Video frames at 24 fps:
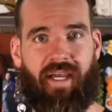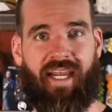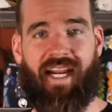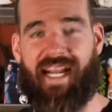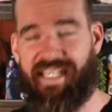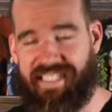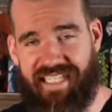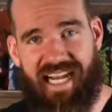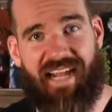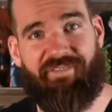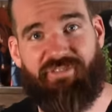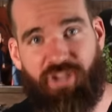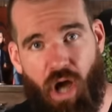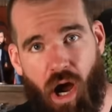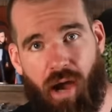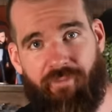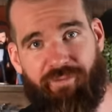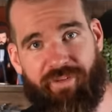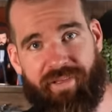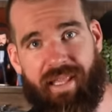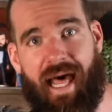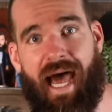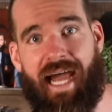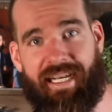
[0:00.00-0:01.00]
He doesn't have
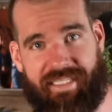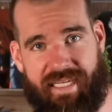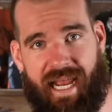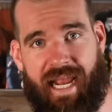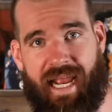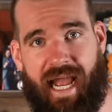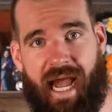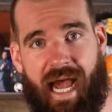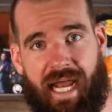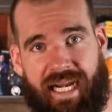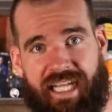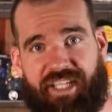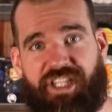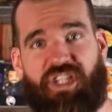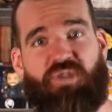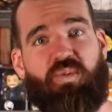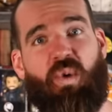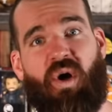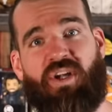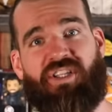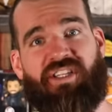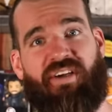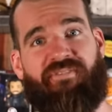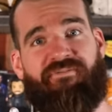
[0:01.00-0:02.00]
time for latte art. He just
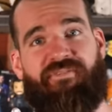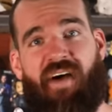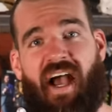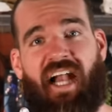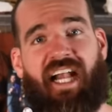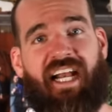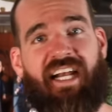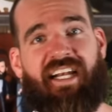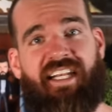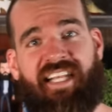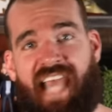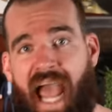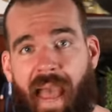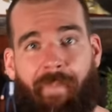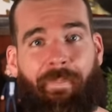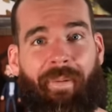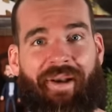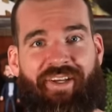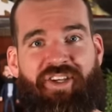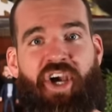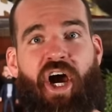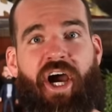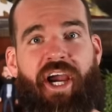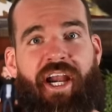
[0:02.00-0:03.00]
wants a fucking
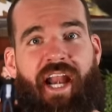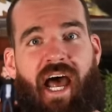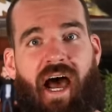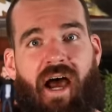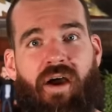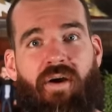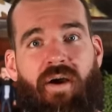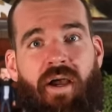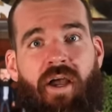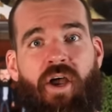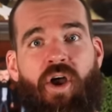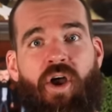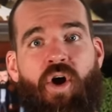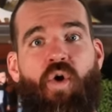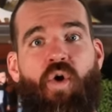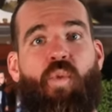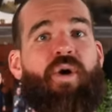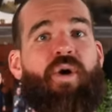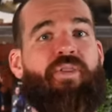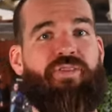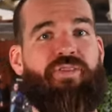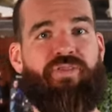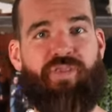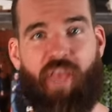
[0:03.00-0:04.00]
cappuccino
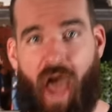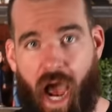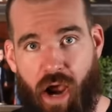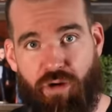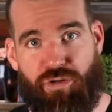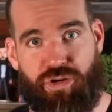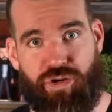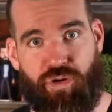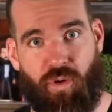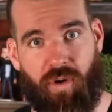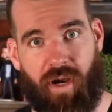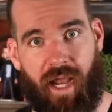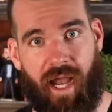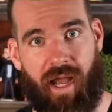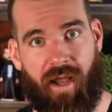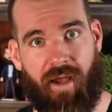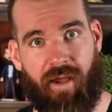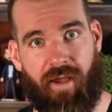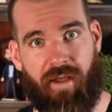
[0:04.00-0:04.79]
with no sugar